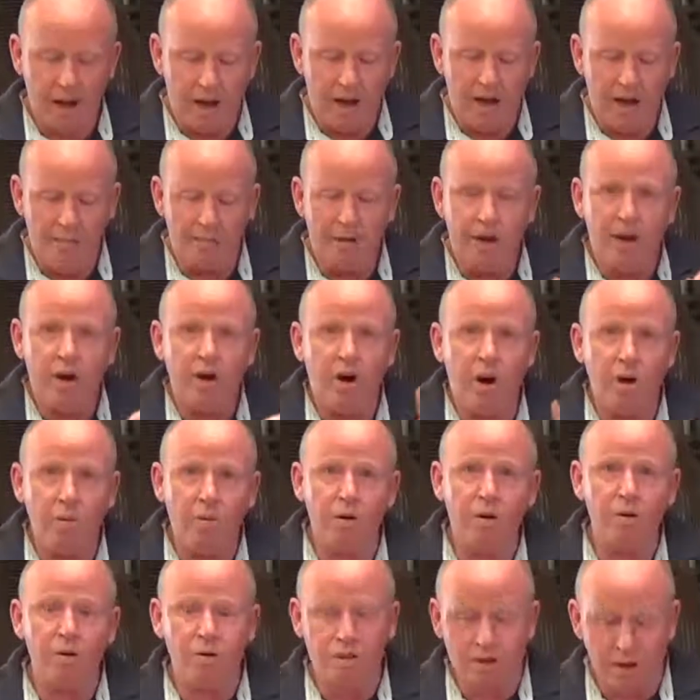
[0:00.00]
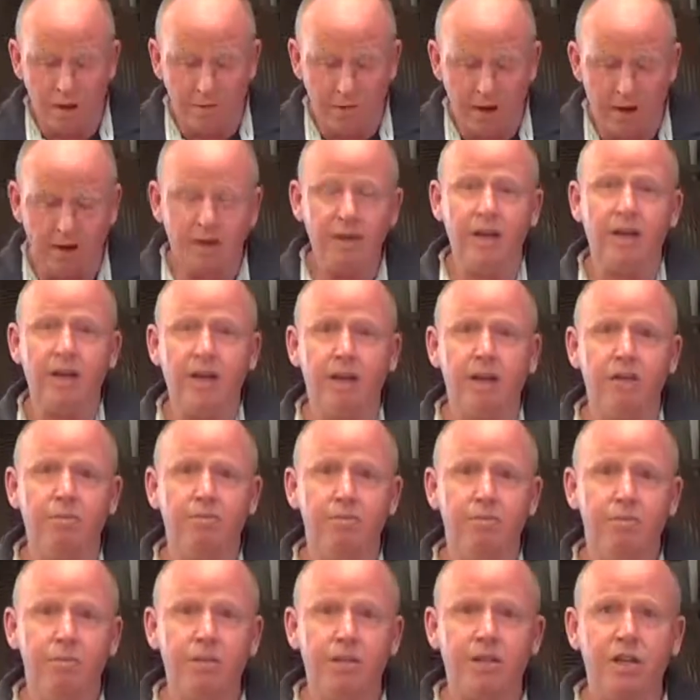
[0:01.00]
I wanted to talk about
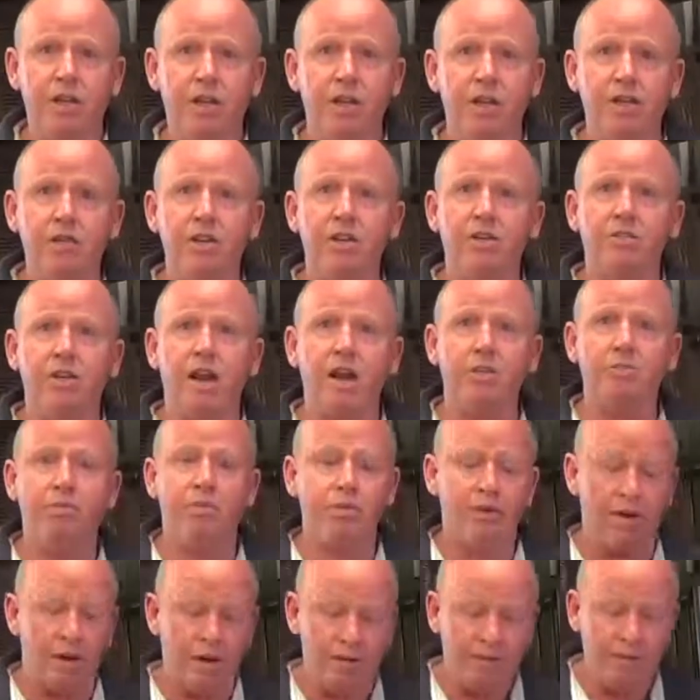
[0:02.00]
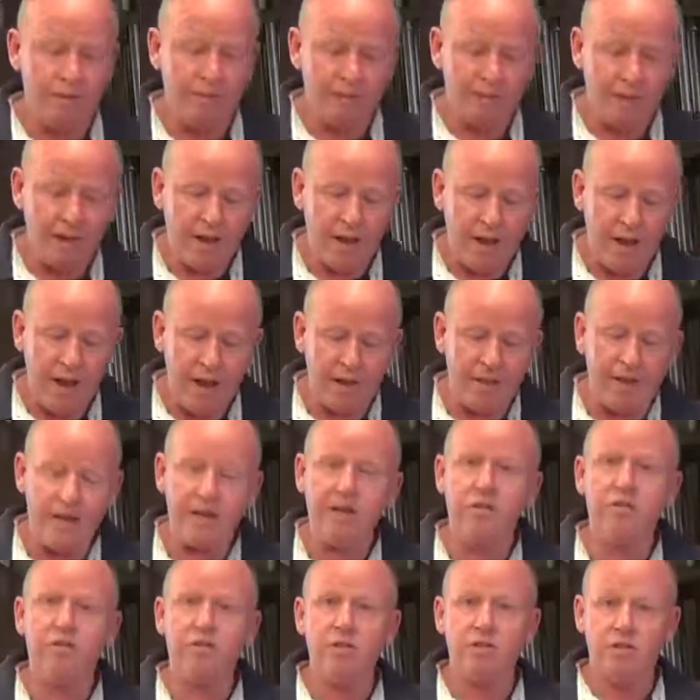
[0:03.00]
another particular example though, and
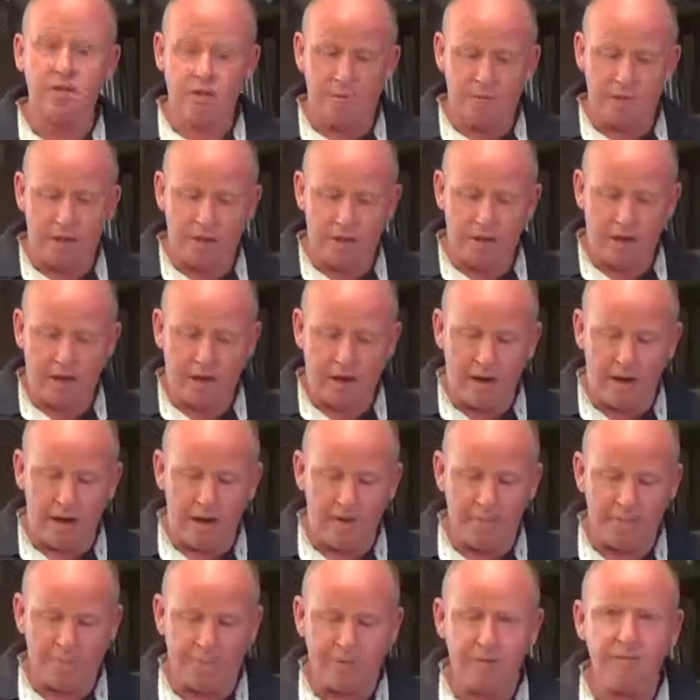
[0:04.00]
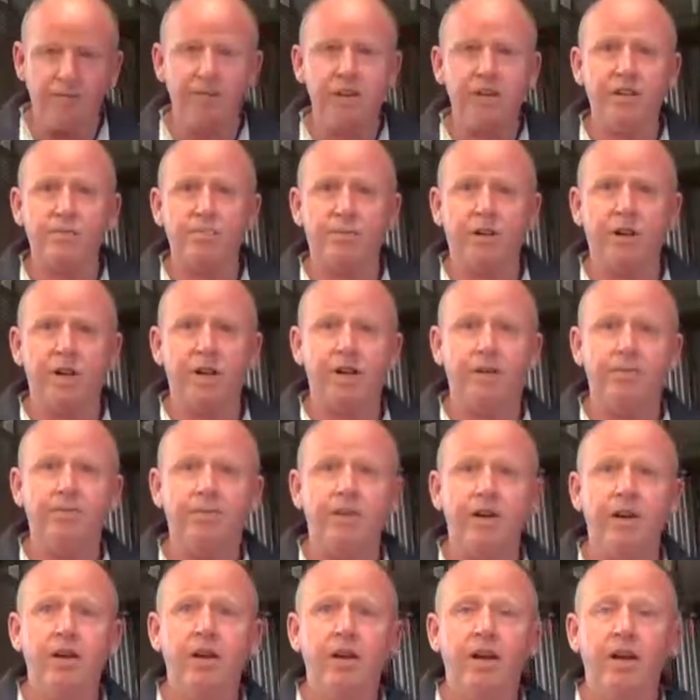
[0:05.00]
that is to do with fixed plant.